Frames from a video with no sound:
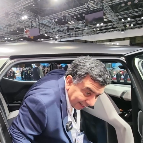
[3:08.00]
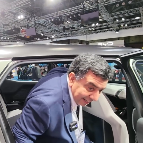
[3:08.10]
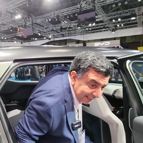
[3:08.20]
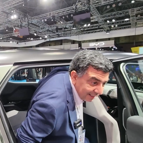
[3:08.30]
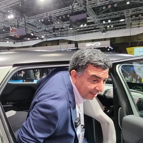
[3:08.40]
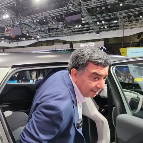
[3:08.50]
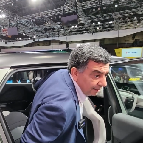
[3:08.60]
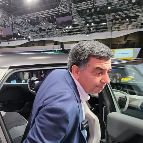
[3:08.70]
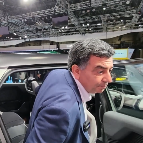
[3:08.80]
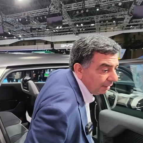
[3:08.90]
any
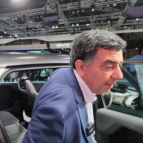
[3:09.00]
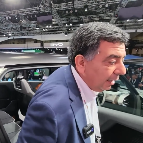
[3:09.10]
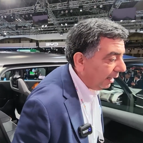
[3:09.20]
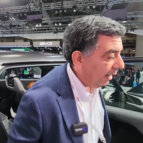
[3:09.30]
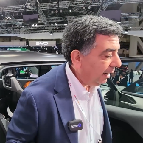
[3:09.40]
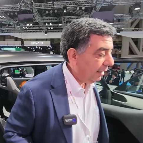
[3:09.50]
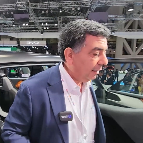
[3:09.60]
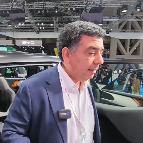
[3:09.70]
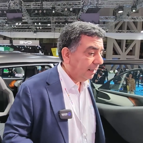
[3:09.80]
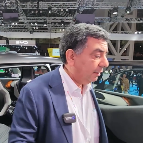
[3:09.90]
car.
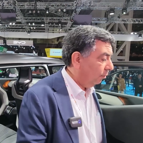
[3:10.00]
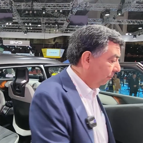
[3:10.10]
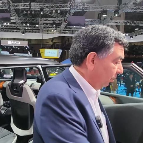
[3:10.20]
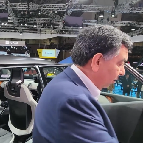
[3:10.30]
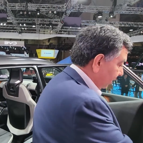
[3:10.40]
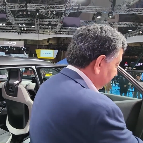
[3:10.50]
And overall,